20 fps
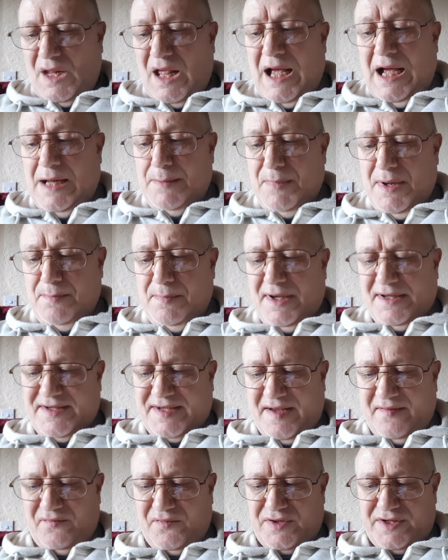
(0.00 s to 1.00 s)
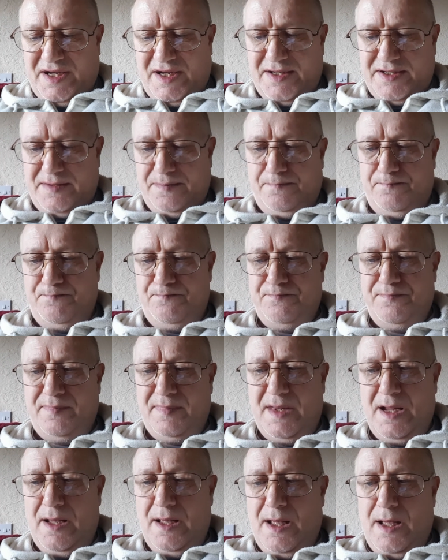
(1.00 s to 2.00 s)
I'm in my 70s
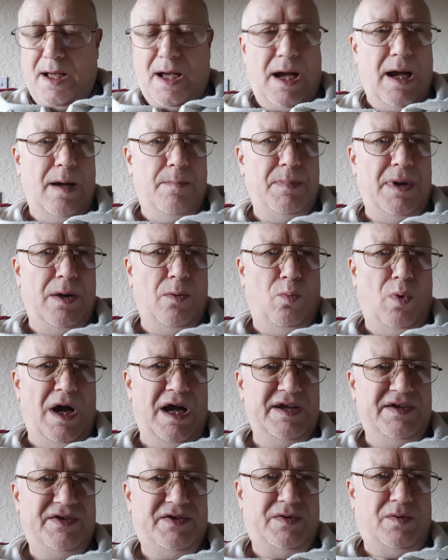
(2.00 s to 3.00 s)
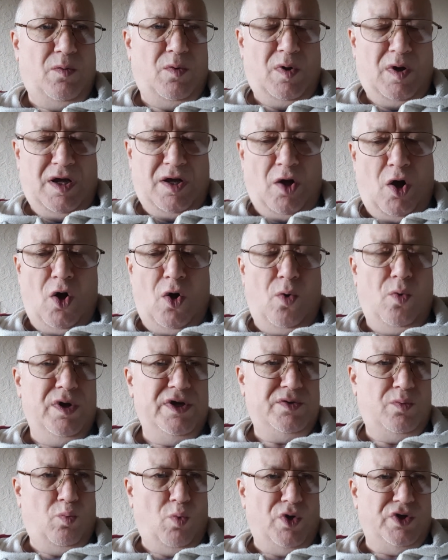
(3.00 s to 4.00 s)
and my wife's
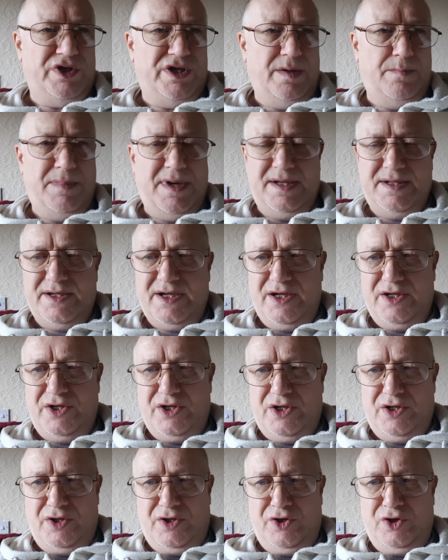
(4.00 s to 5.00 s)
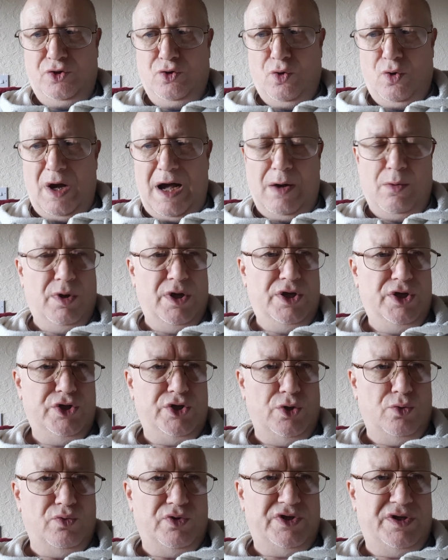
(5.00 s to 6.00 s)
always wanting me to go out and
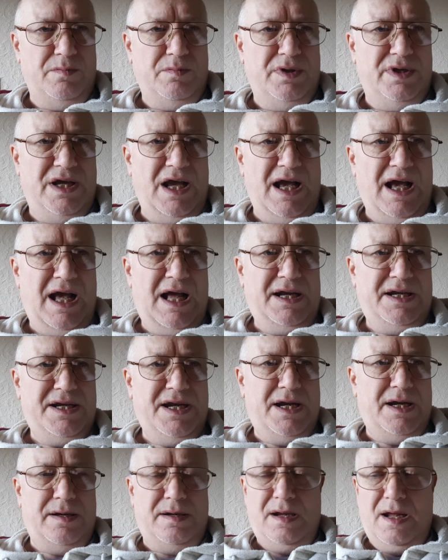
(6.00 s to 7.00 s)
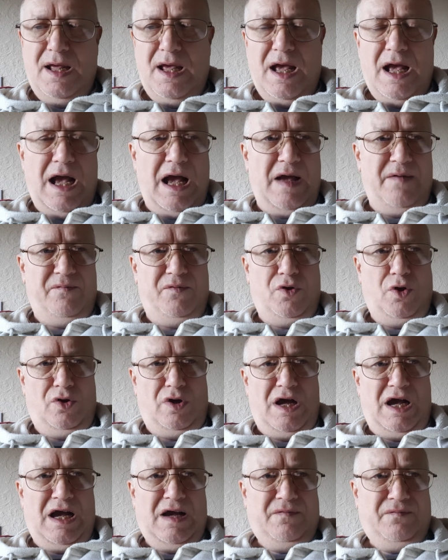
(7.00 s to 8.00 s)
do some gardening. I've
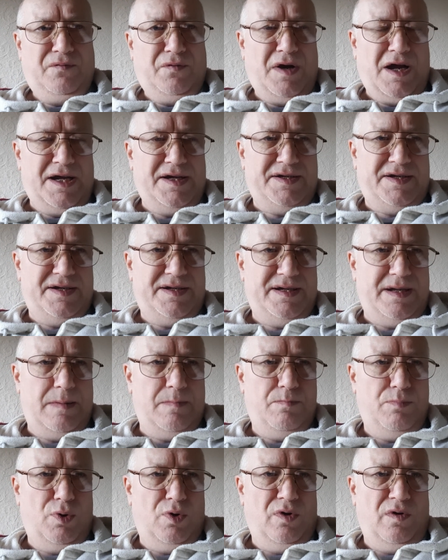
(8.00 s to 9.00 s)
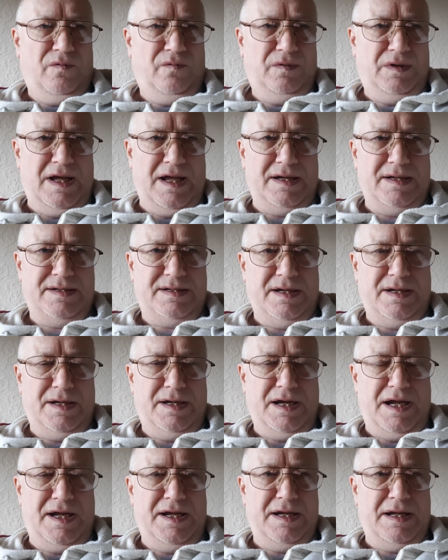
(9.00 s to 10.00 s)
got arthritis in both legs
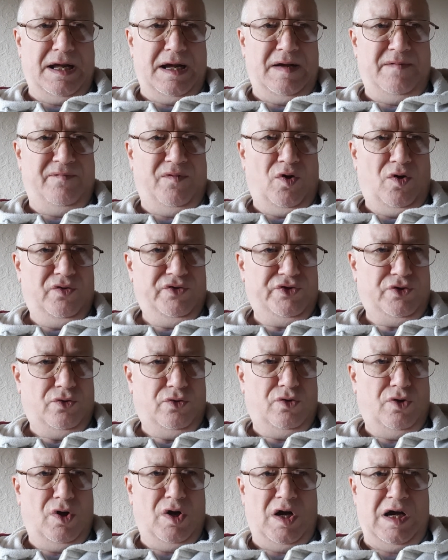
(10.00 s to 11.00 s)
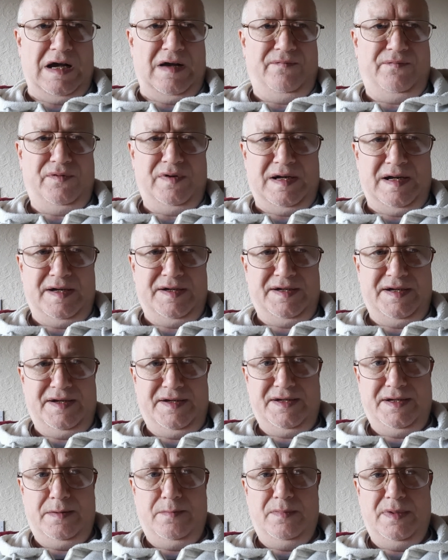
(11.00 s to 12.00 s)
and I've also got
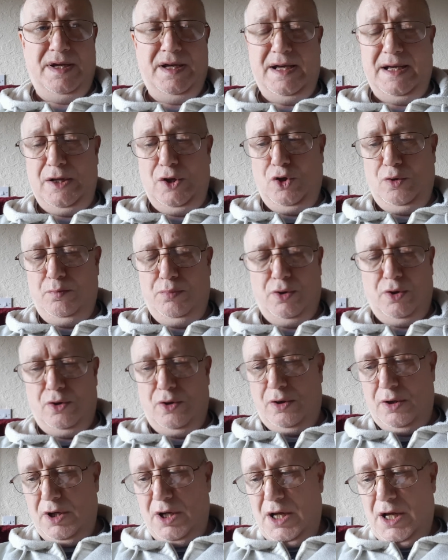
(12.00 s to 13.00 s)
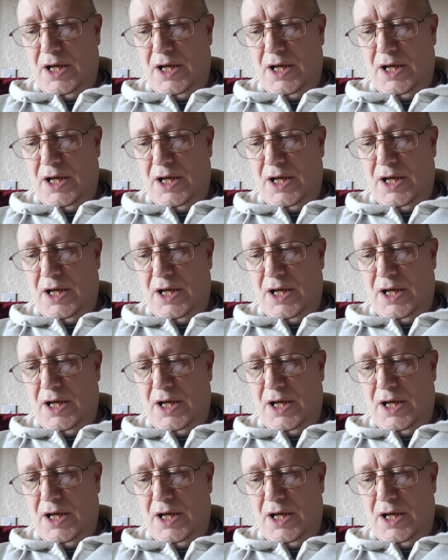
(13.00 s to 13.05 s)
arthritis in my elbow.